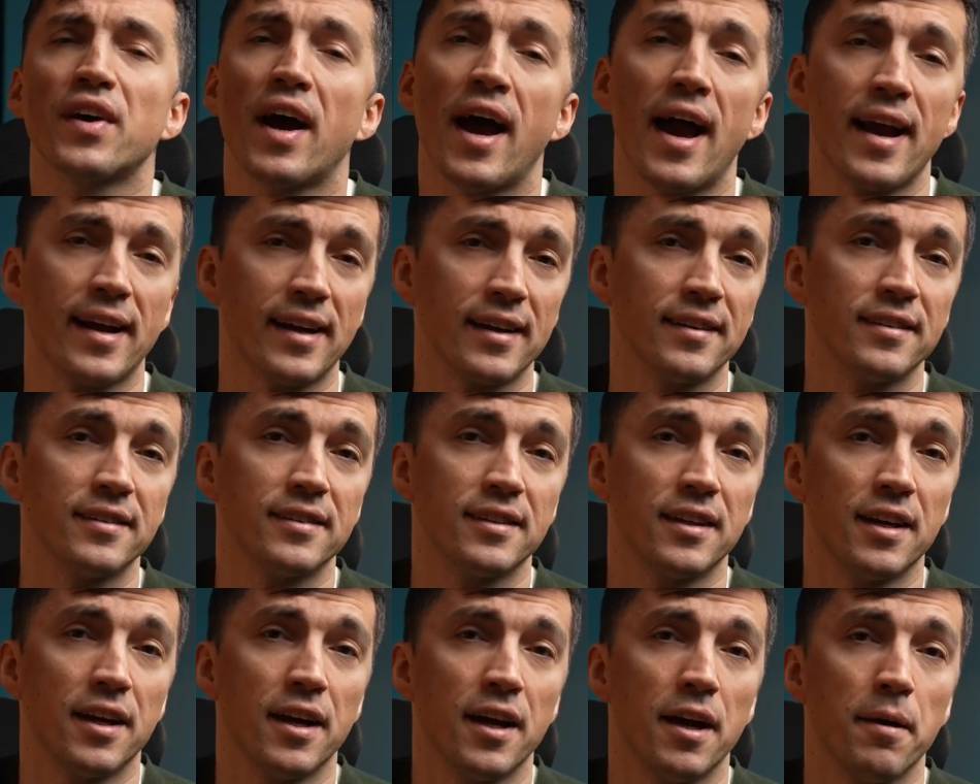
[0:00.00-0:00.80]
icons,
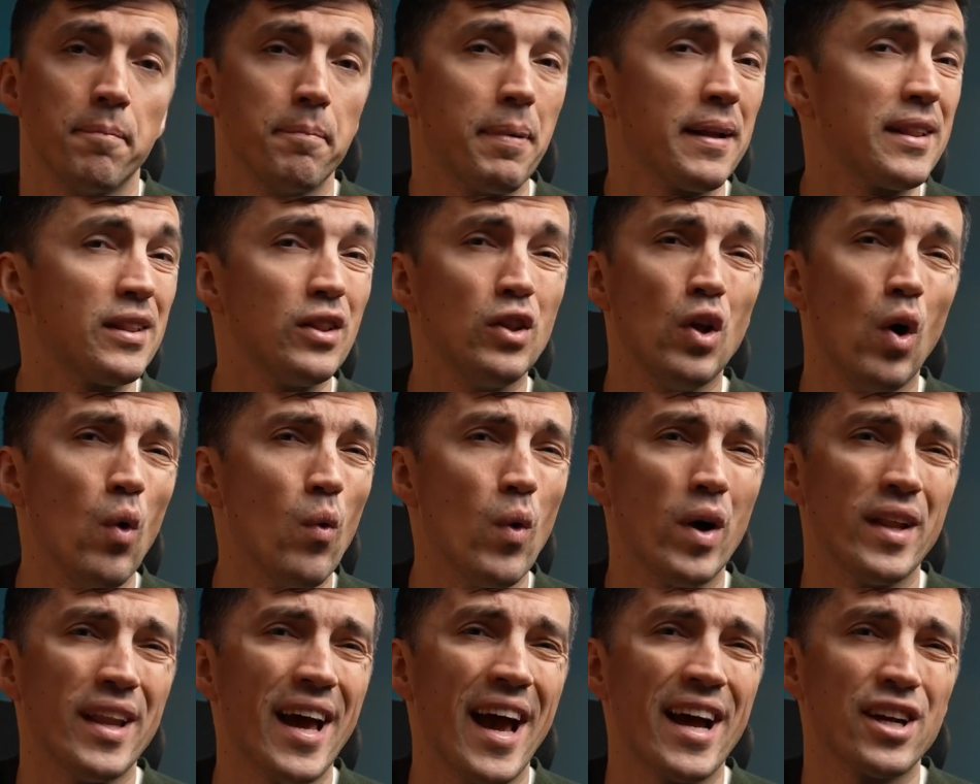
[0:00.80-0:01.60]
but no
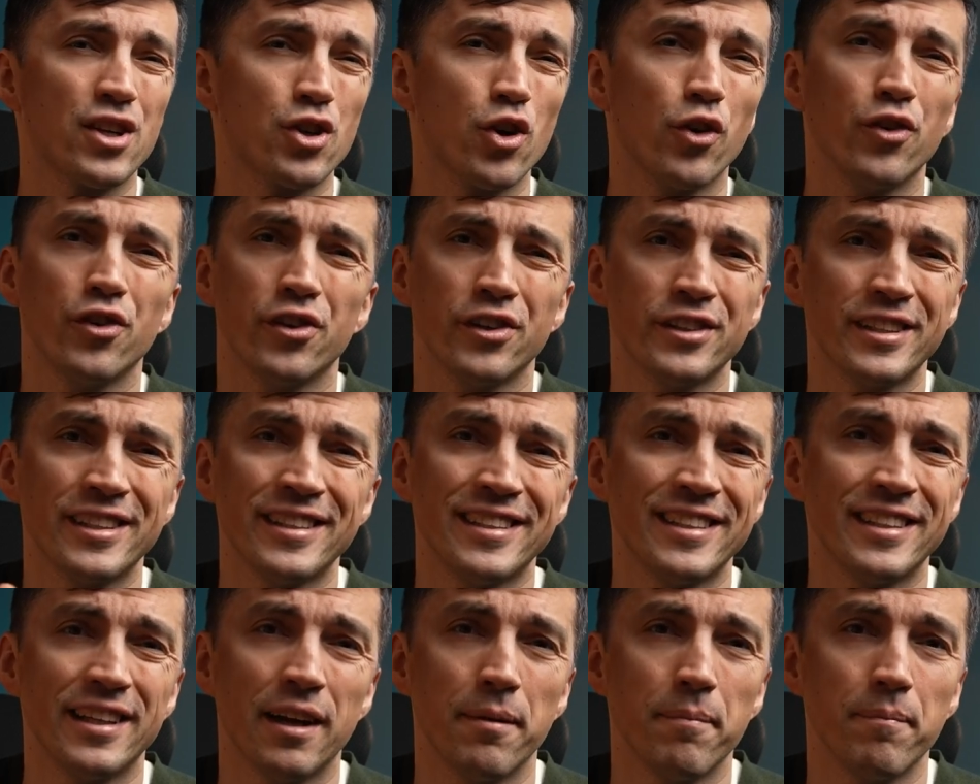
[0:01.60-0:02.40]
one actually
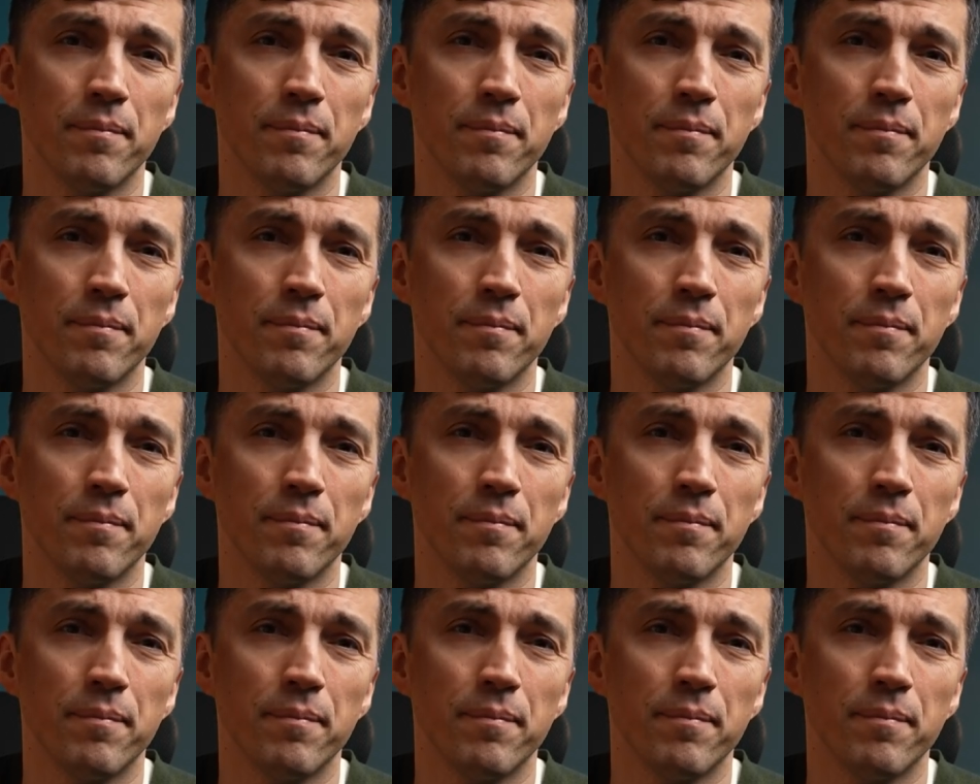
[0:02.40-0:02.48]
reads them.